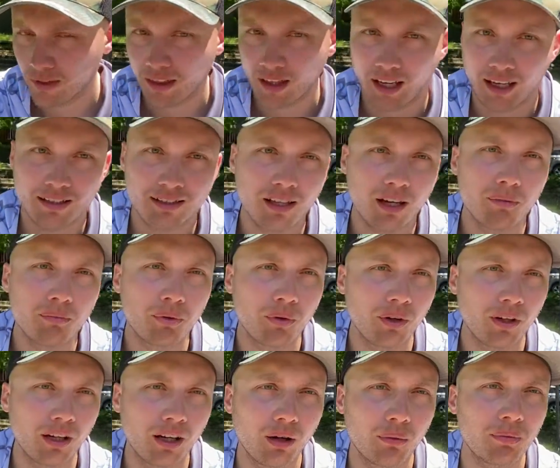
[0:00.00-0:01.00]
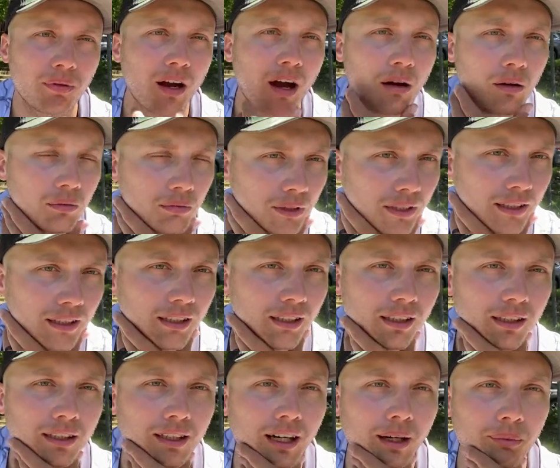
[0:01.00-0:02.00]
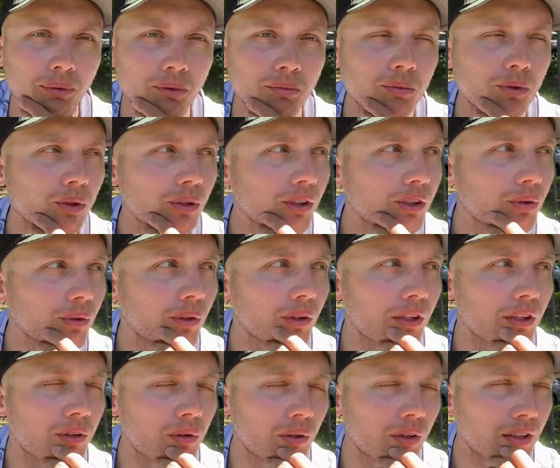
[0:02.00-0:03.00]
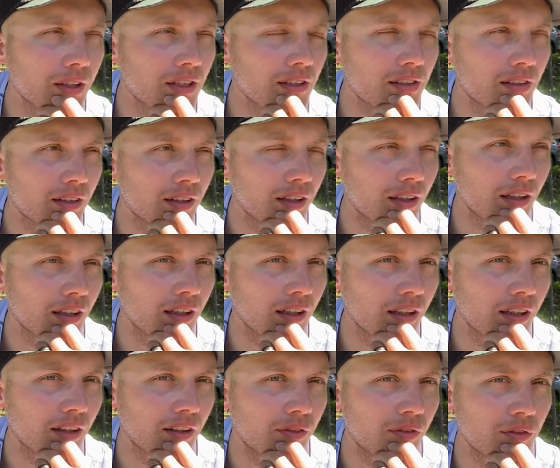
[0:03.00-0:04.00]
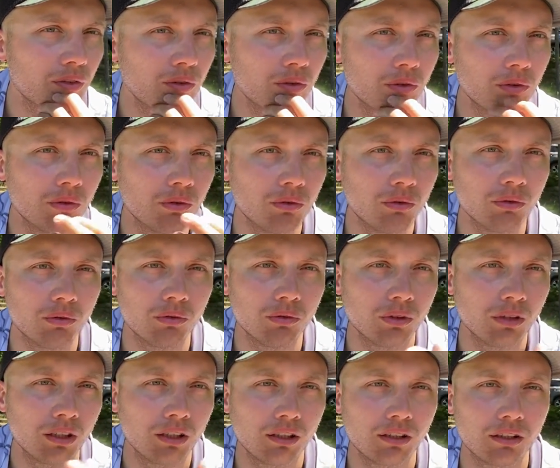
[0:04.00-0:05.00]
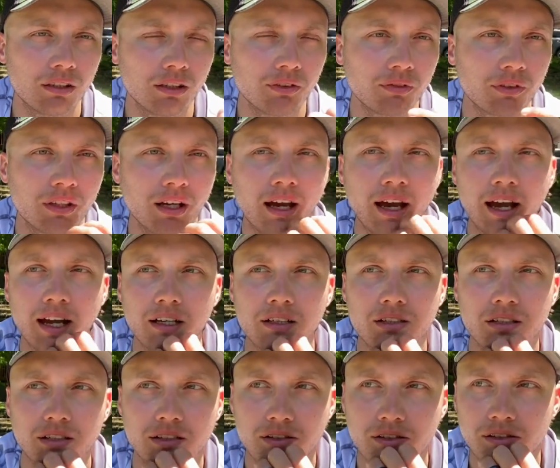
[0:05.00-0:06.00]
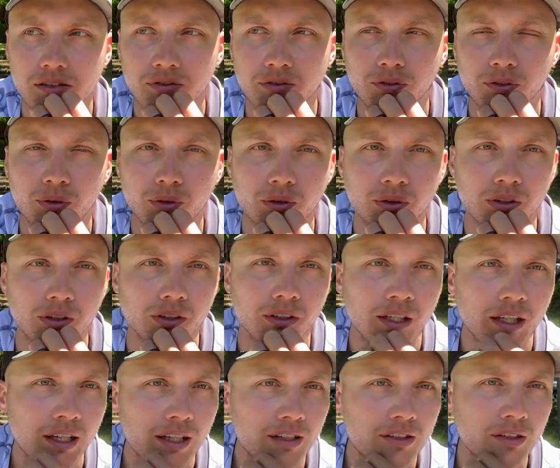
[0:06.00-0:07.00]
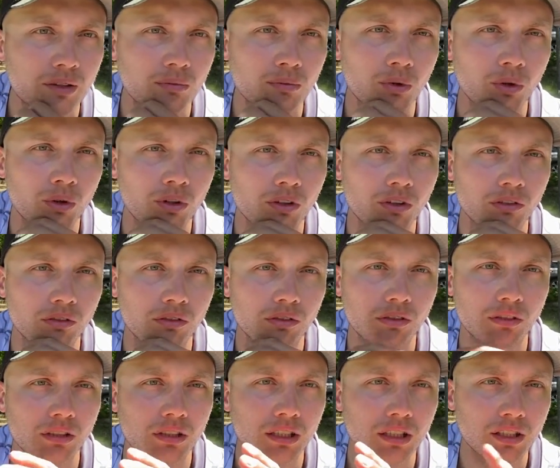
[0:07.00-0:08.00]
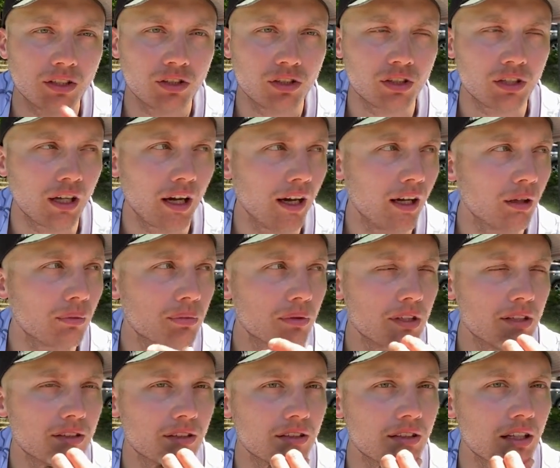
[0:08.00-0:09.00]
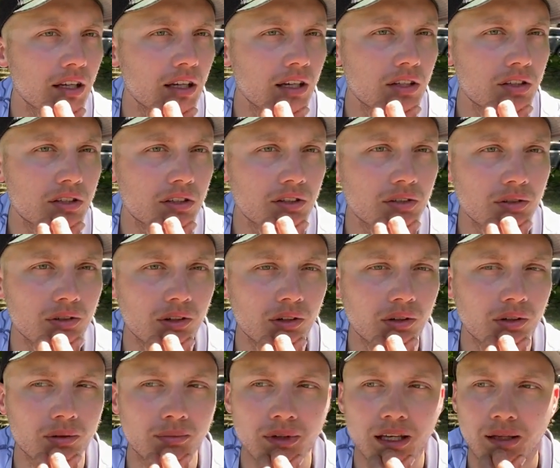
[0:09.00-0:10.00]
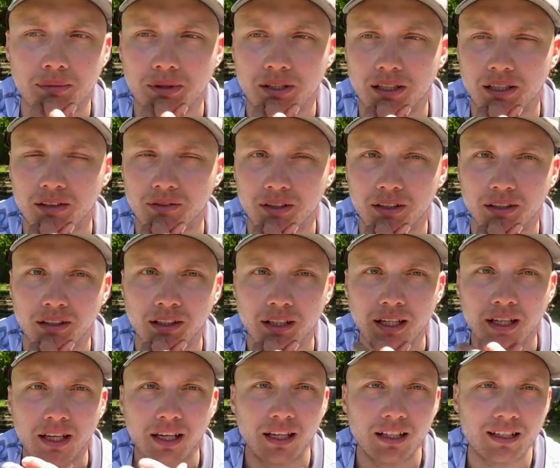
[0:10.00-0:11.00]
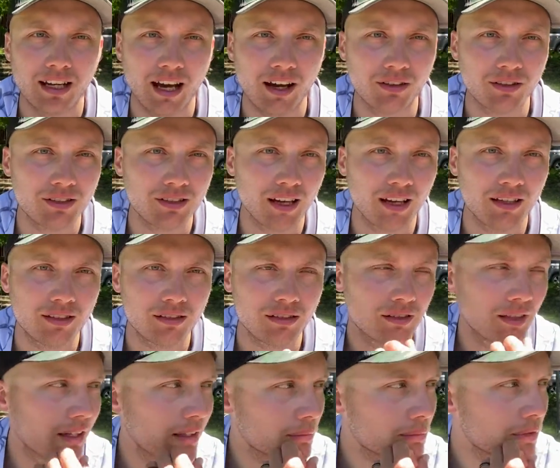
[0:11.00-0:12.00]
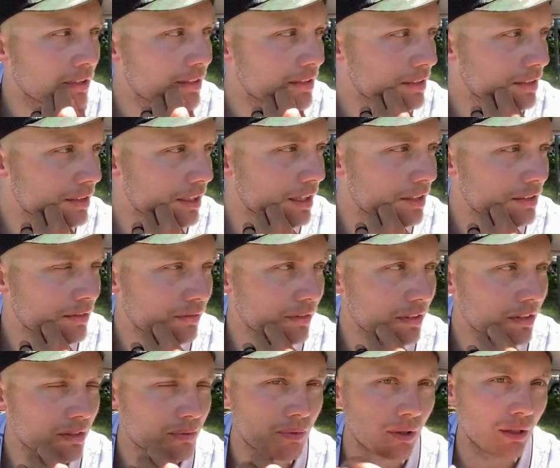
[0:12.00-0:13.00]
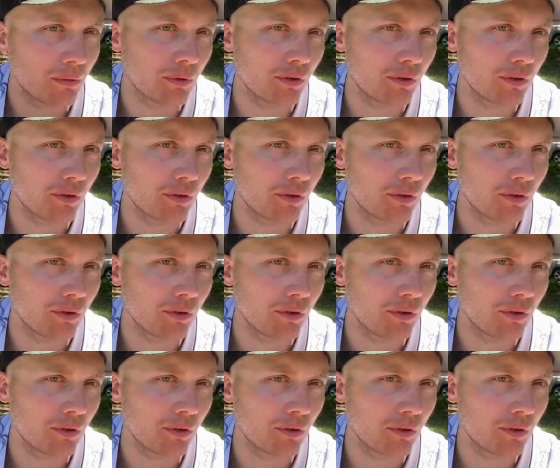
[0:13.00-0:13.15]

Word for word: At some point, I'll probably get a couple more 2020s in, in a few uh, different actions for some more niche style presentations or, or maybe even a downsizer type presentation for the spring.